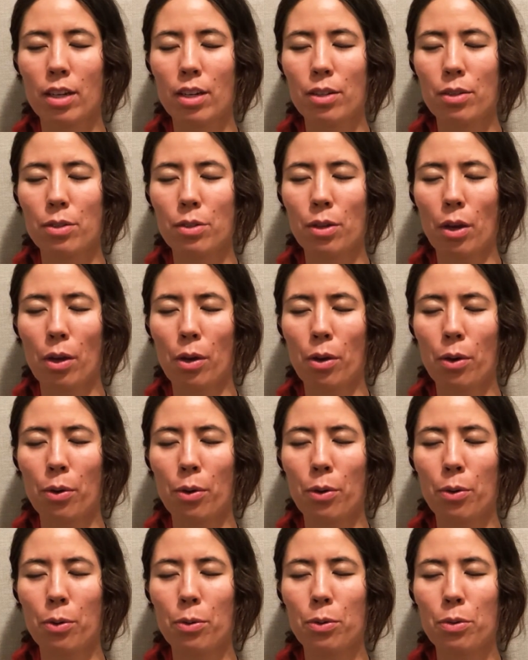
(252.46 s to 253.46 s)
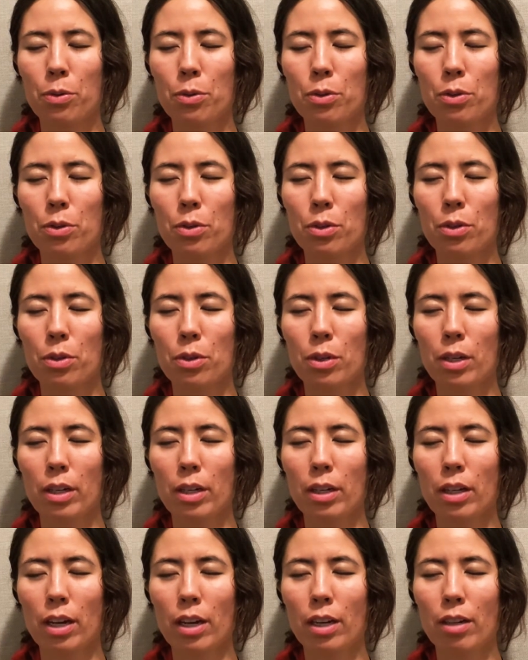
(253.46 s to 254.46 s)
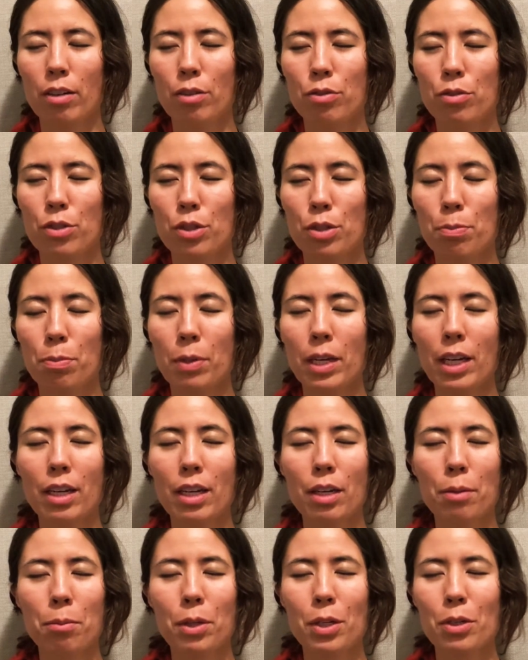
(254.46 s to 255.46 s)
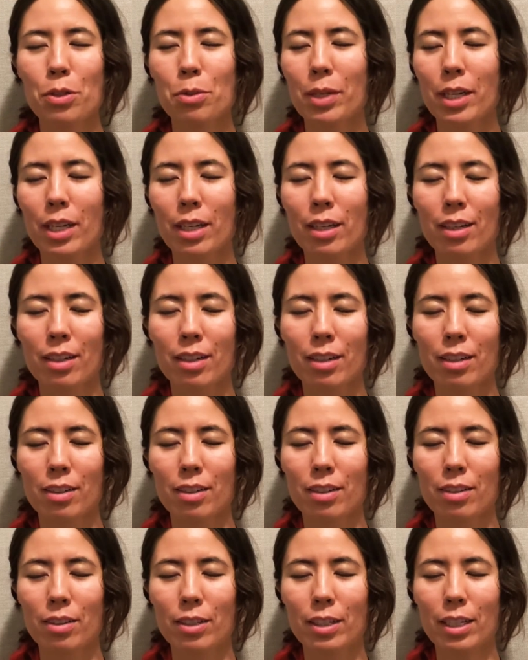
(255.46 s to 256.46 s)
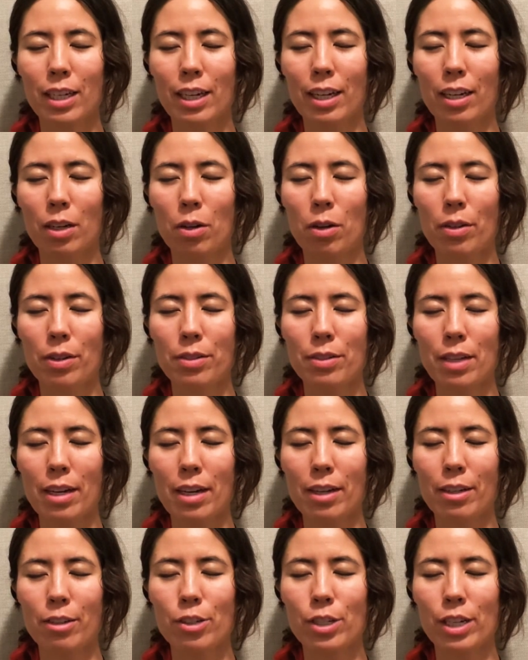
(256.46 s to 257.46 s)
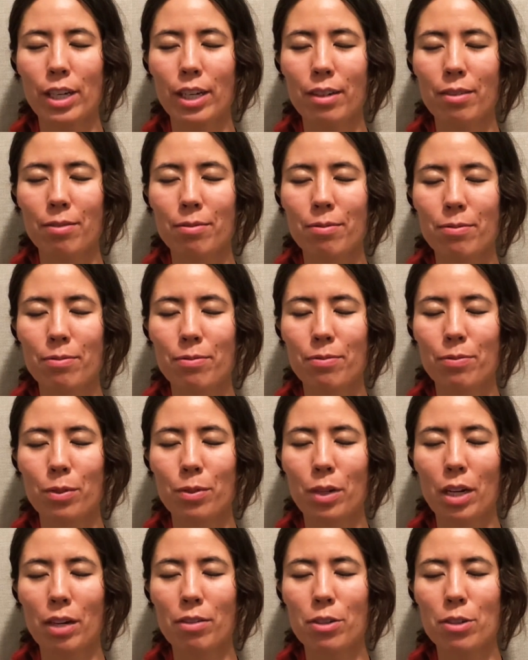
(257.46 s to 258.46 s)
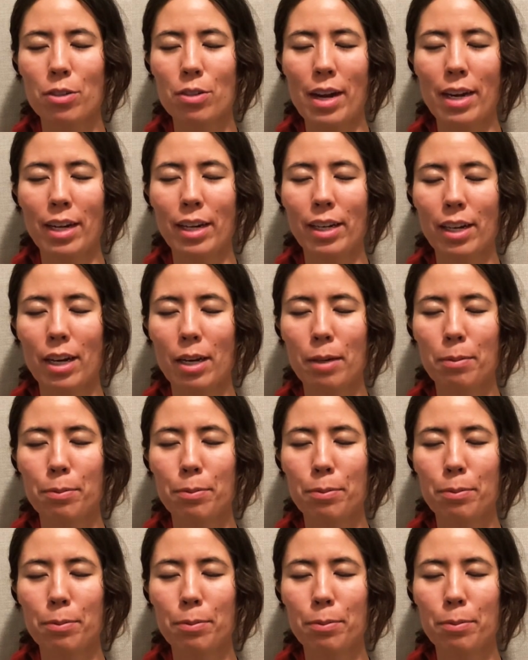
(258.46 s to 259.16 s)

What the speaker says: So you can kind of just be in amusement, looking at all this energy, whatever's lighting up.